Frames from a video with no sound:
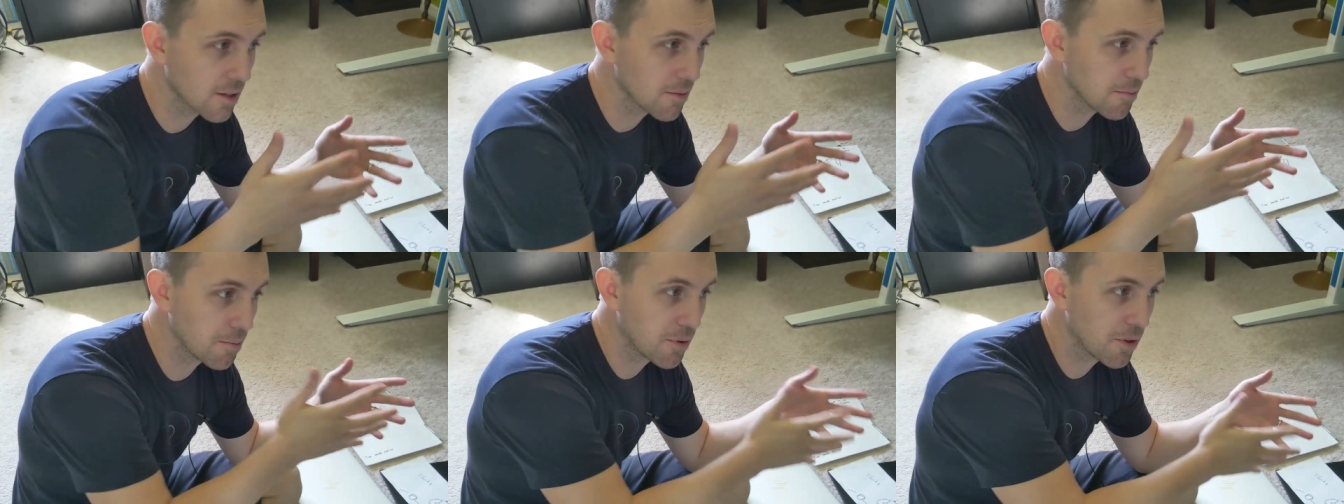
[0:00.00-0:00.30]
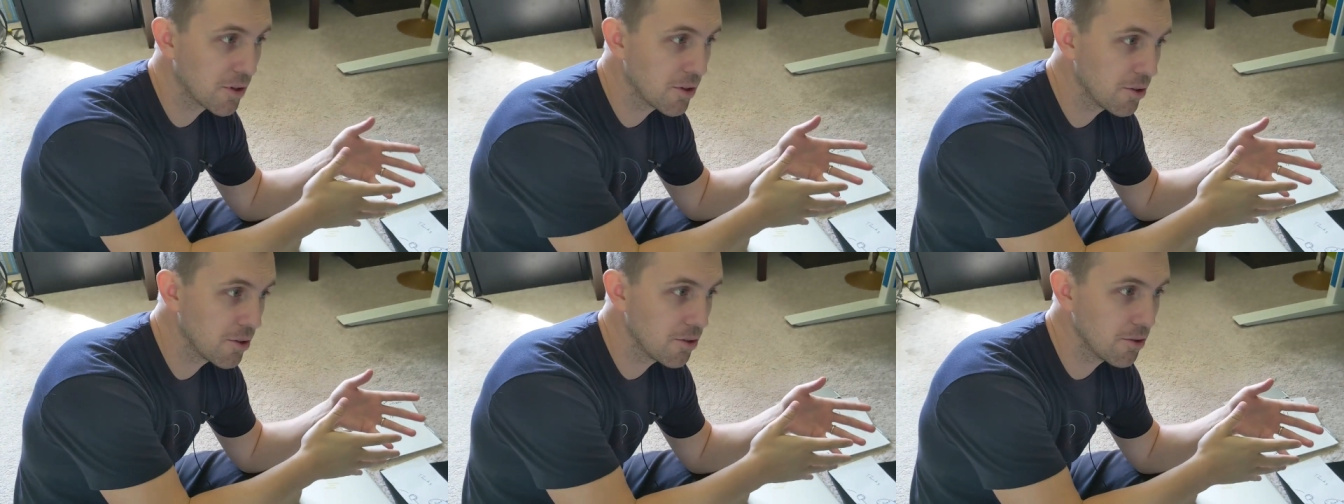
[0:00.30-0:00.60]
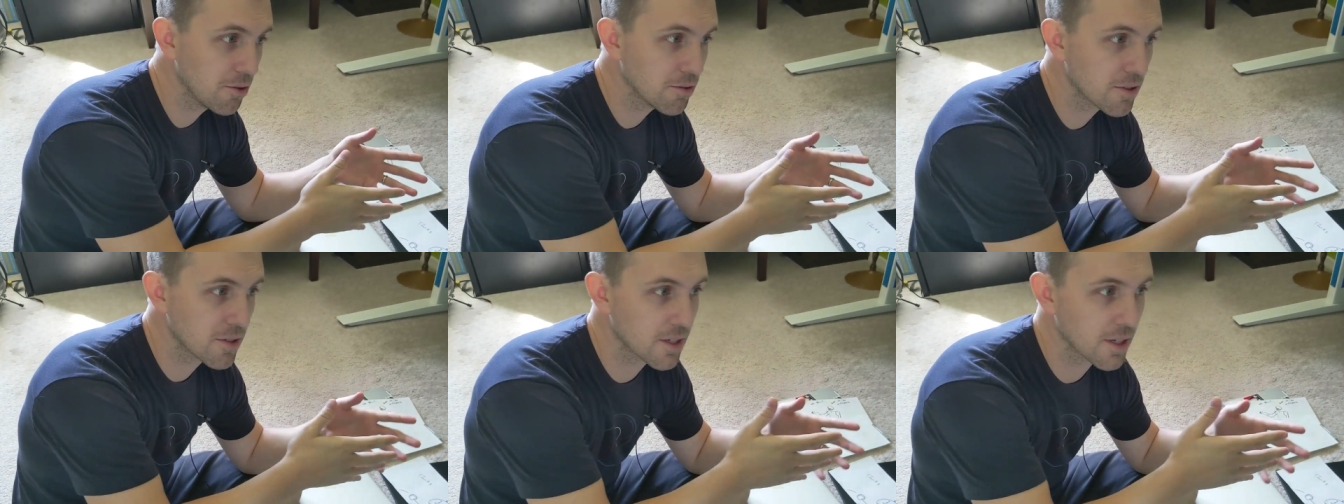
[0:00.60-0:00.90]

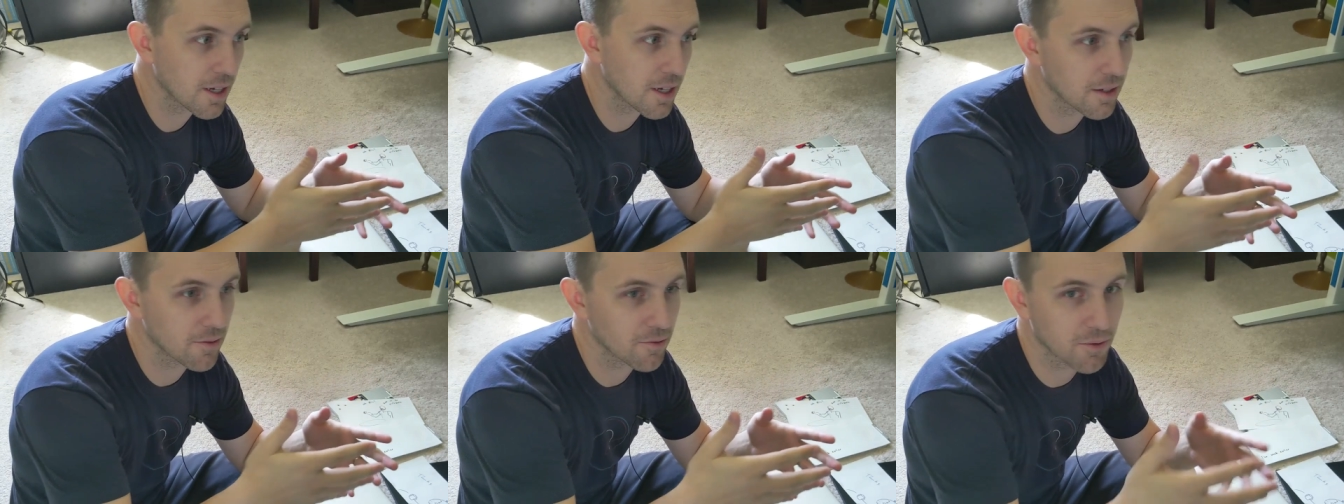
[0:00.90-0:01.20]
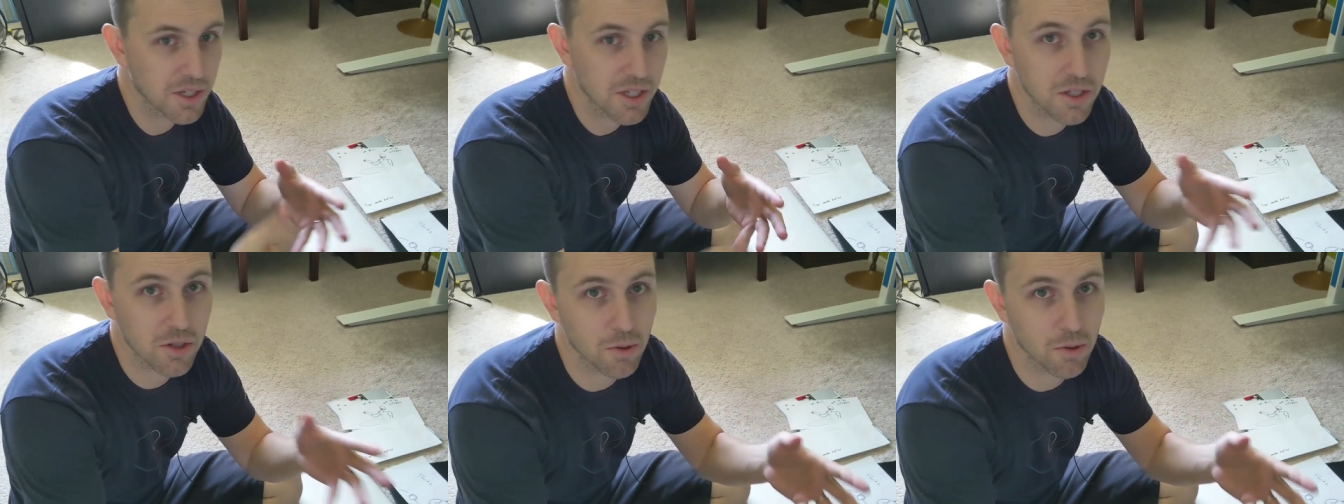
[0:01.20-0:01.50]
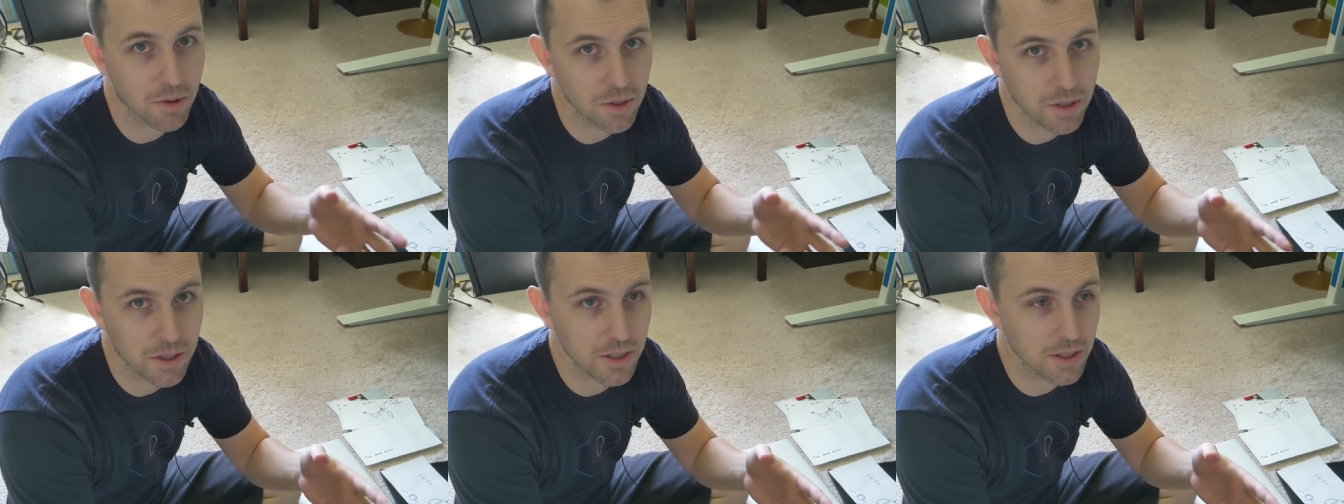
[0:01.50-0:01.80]
compute and
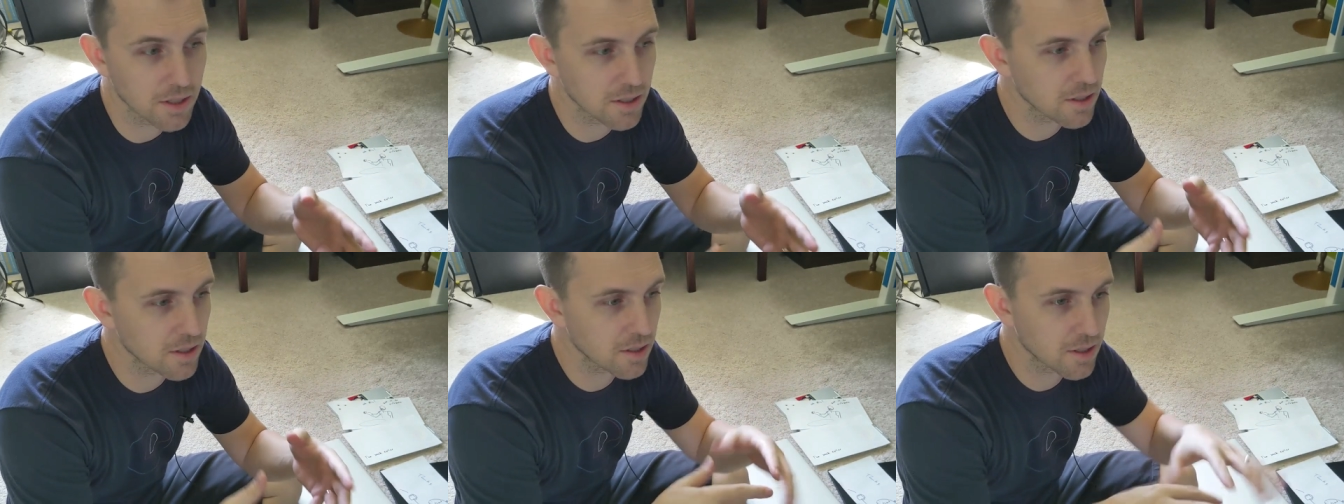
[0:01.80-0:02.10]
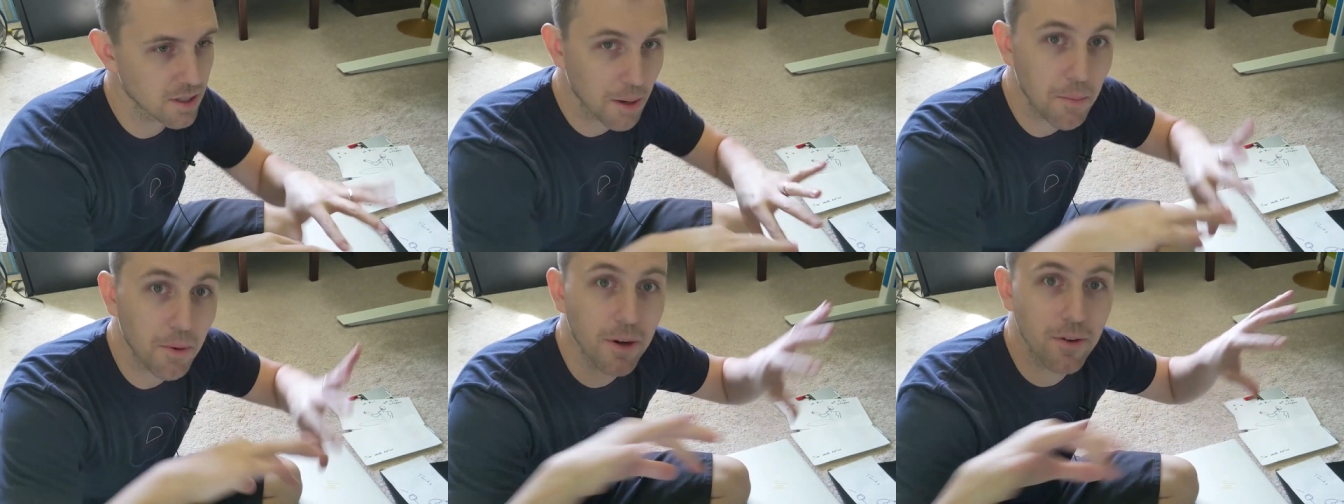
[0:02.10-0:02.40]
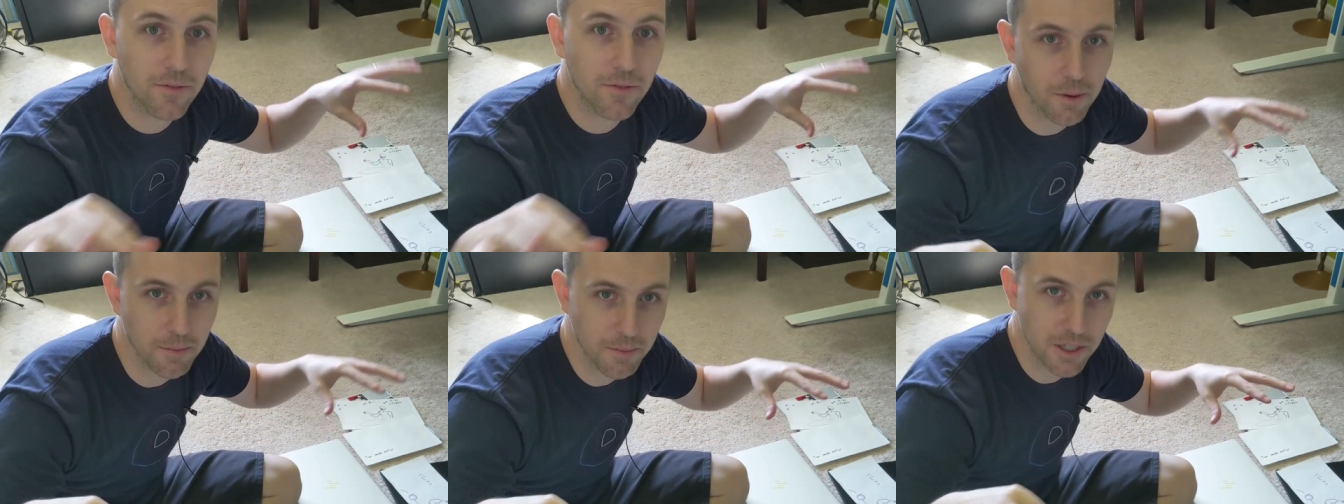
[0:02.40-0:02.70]
resources
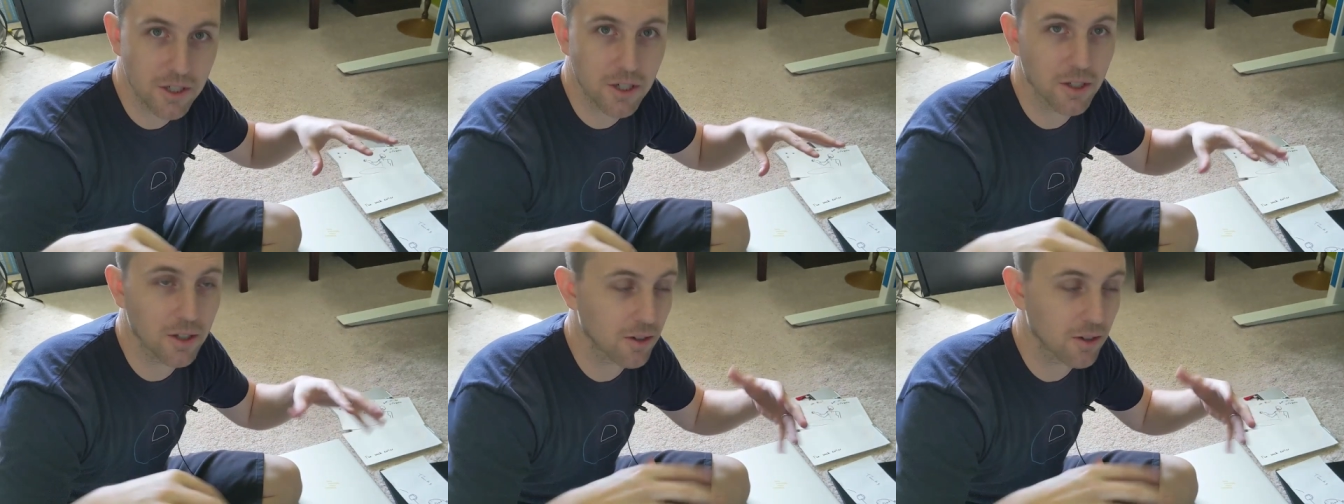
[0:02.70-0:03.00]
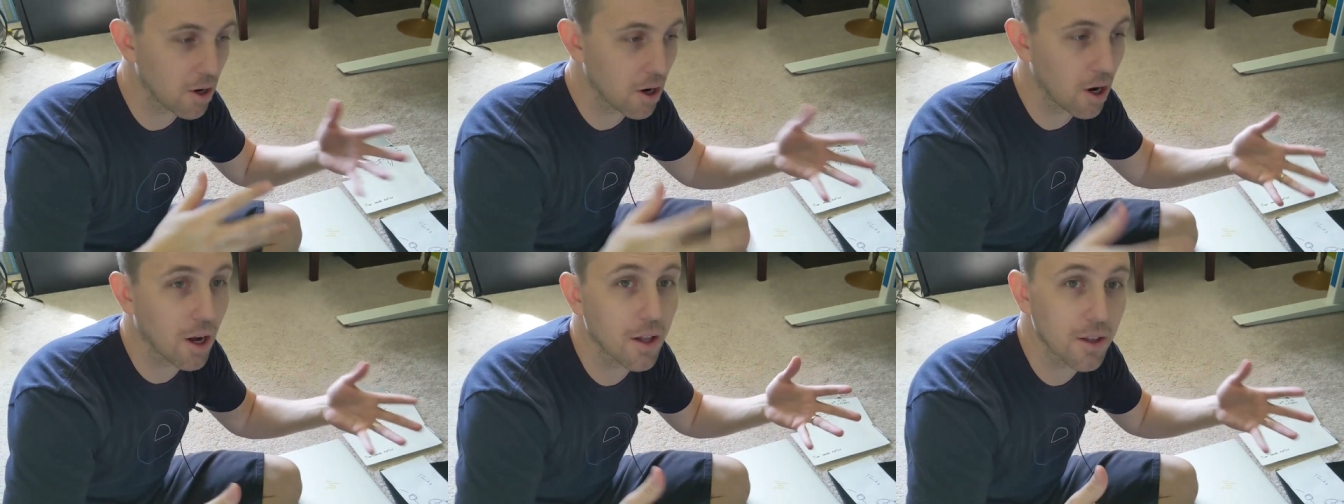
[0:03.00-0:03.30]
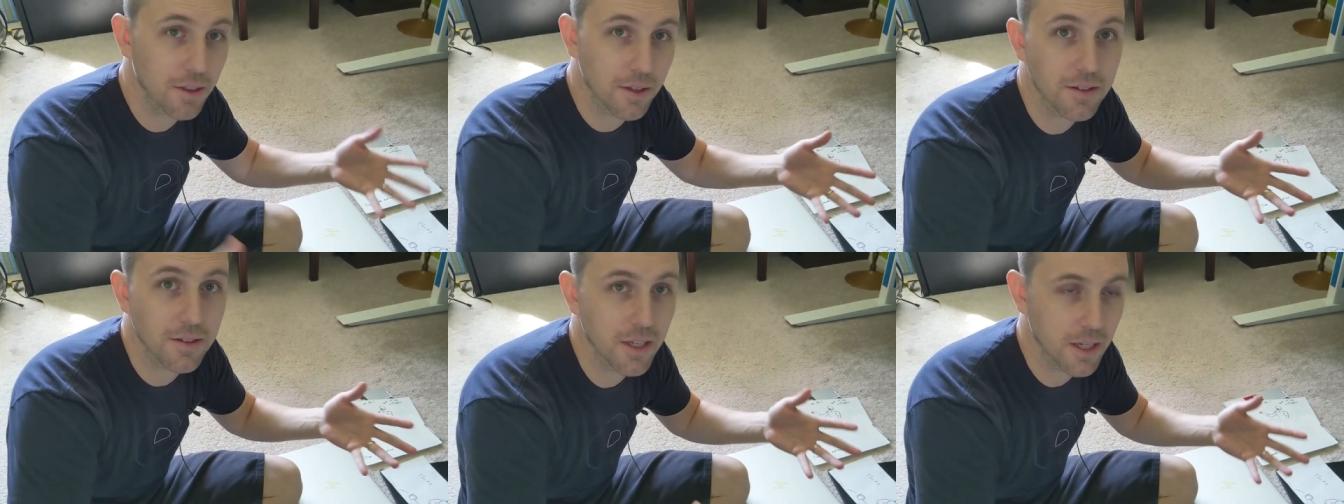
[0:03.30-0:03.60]
separate from each other
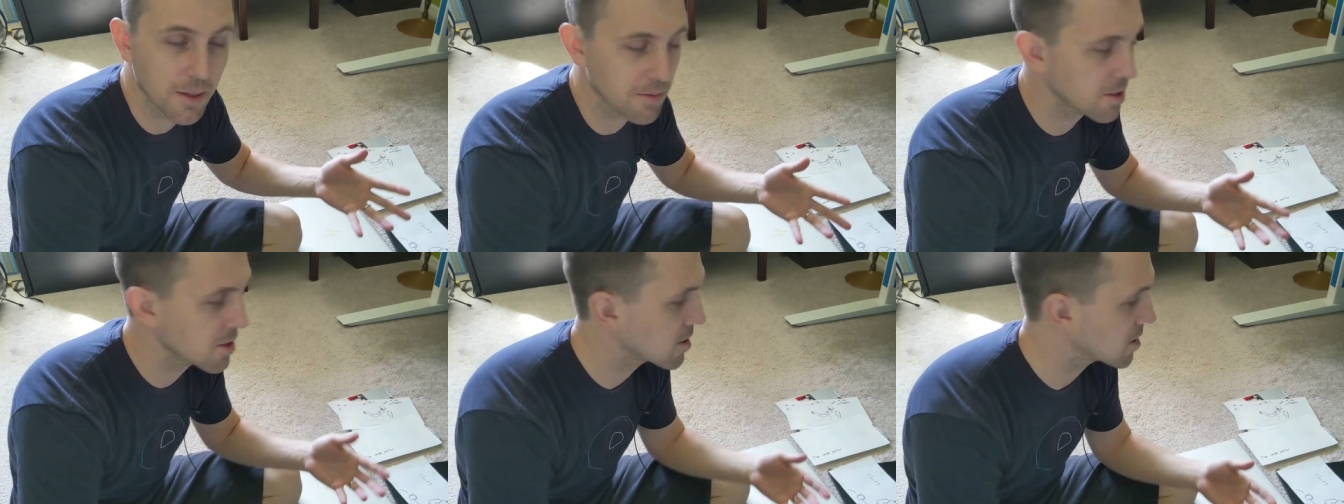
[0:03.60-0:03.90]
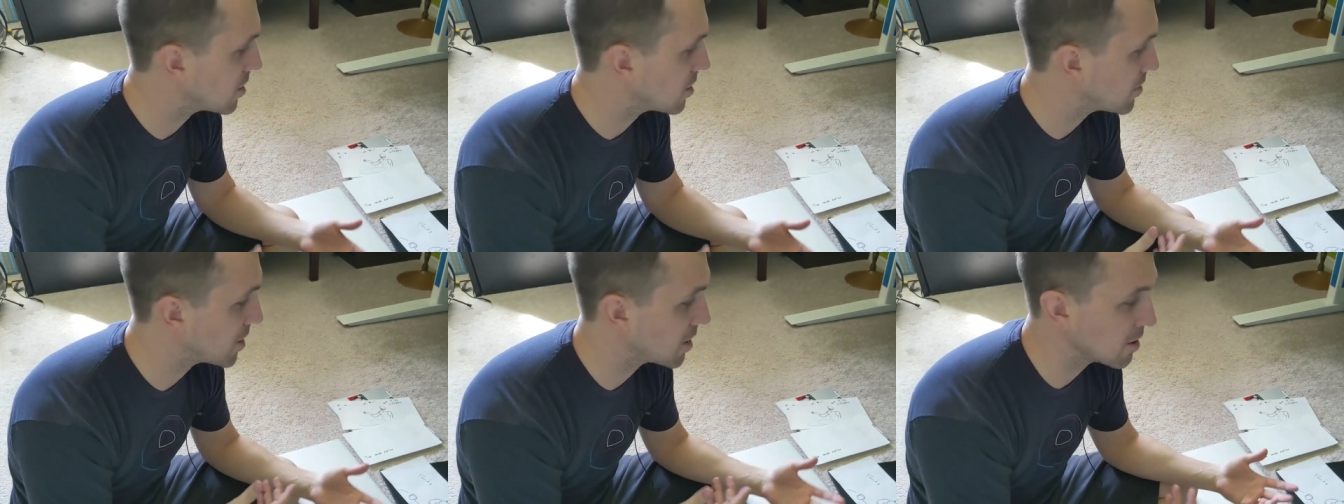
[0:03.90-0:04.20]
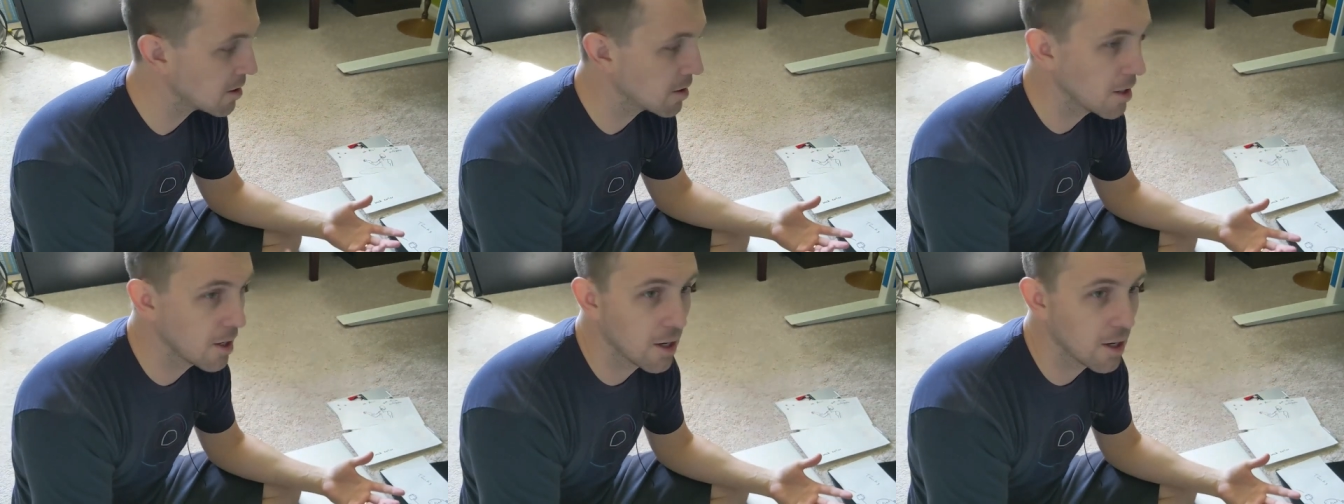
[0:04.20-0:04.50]
on the same system.
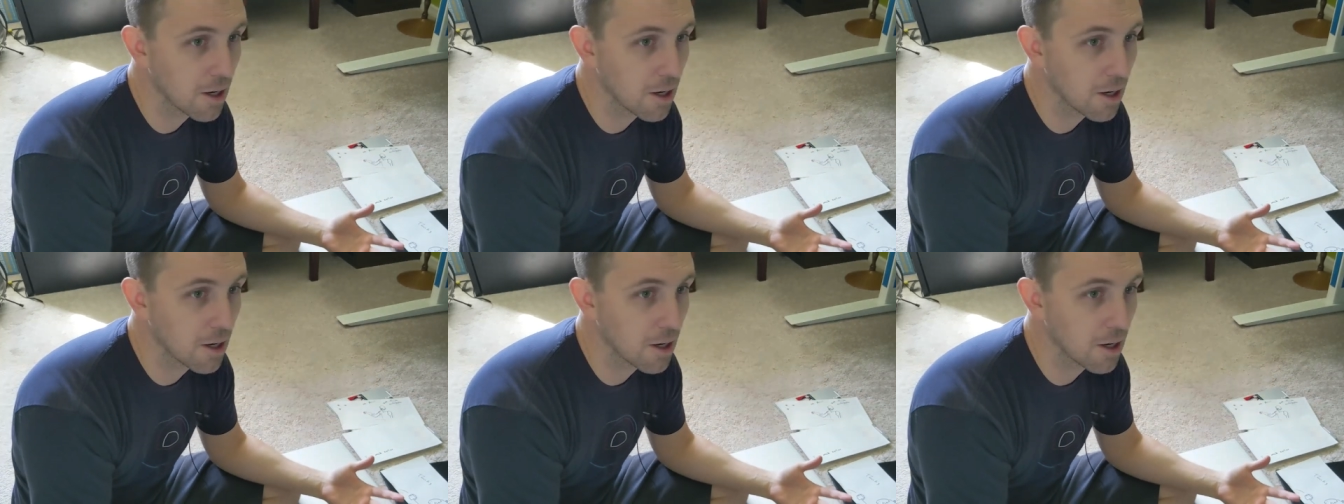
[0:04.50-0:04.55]
And